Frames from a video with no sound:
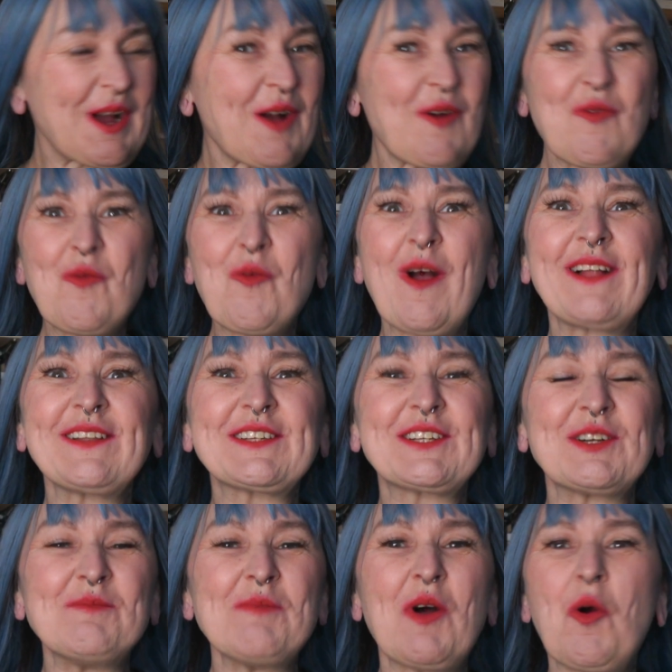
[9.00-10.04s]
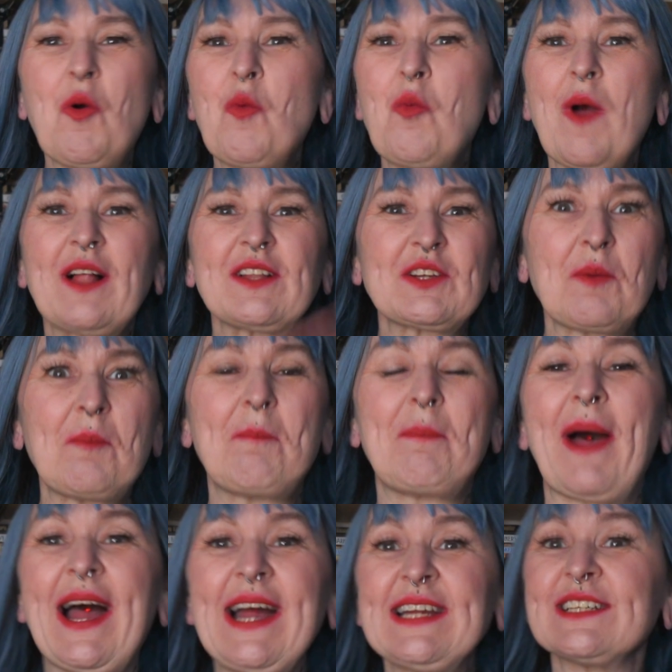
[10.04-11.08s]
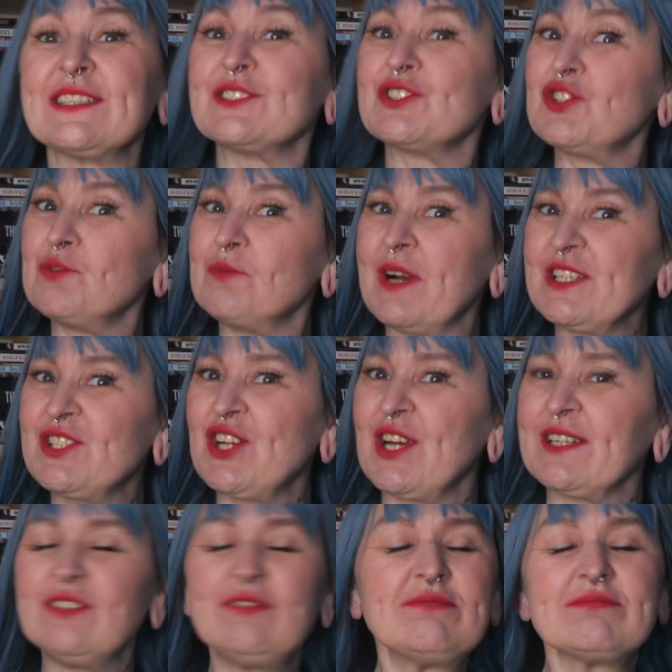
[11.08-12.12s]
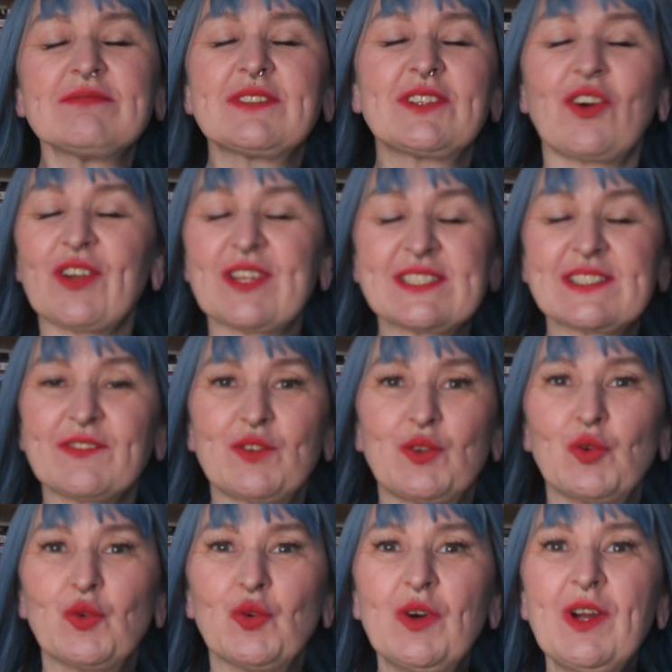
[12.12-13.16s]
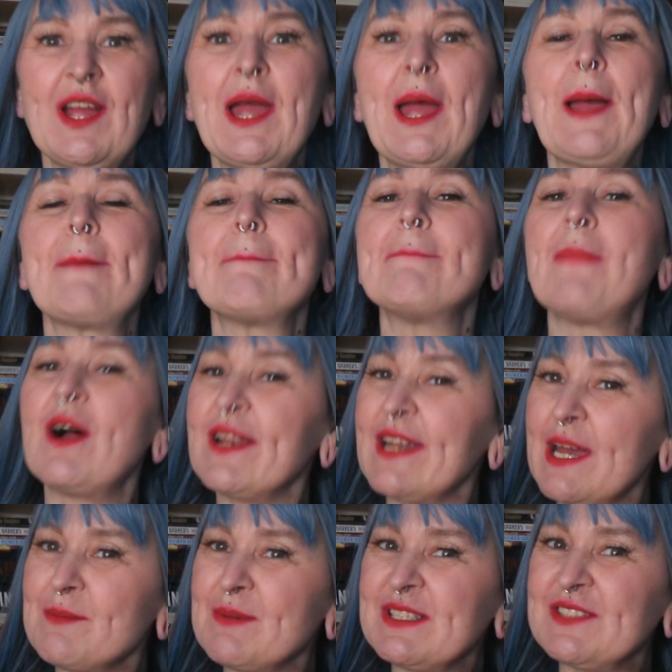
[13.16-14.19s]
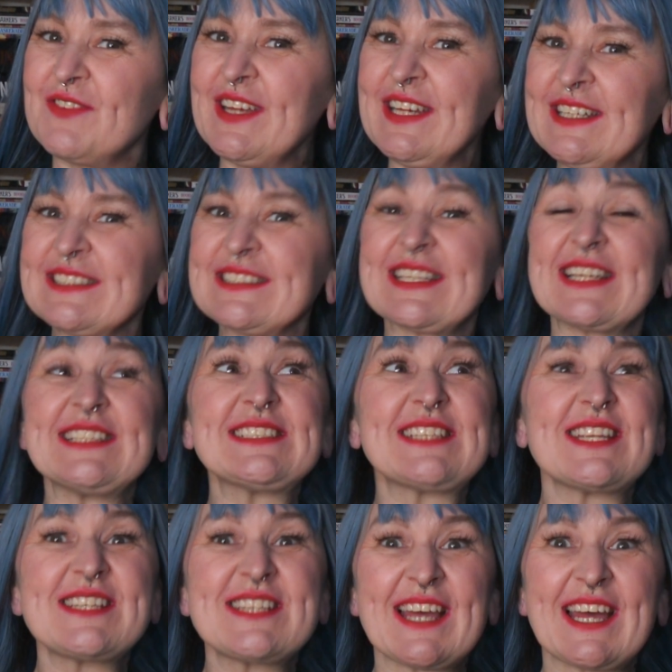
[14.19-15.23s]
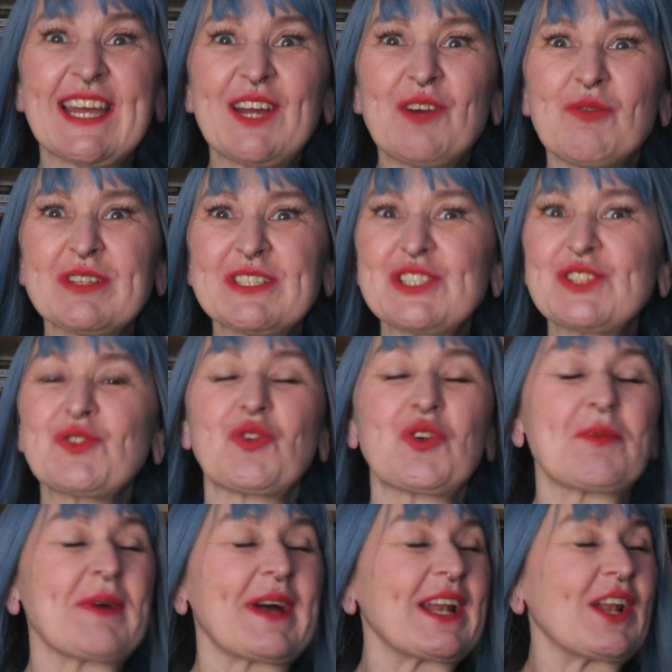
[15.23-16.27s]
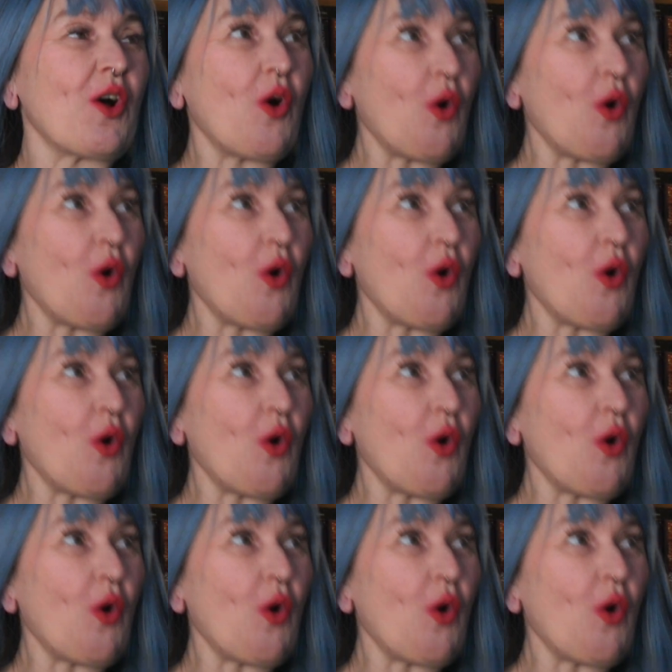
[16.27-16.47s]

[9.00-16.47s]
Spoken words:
welcome or welcome back to my channel, Goddess of Gore. My name is Vix and today I want to talk about